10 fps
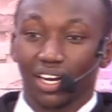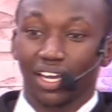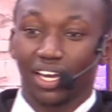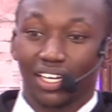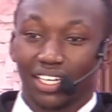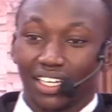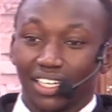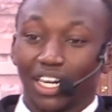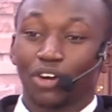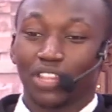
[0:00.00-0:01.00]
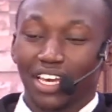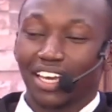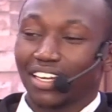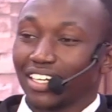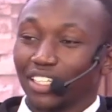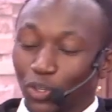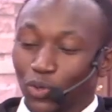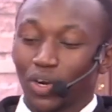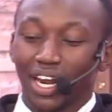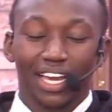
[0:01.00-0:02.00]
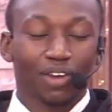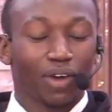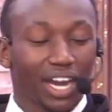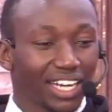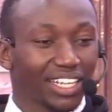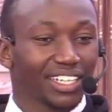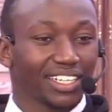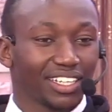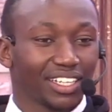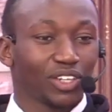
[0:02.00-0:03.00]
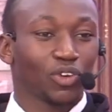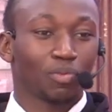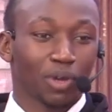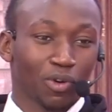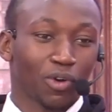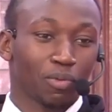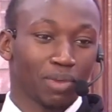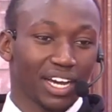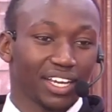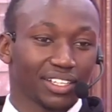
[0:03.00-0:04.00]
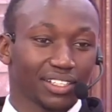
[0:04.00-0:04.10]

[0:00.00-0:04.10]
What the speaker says: Yeah? Now they know, like, wa, kumekuwa kubaya.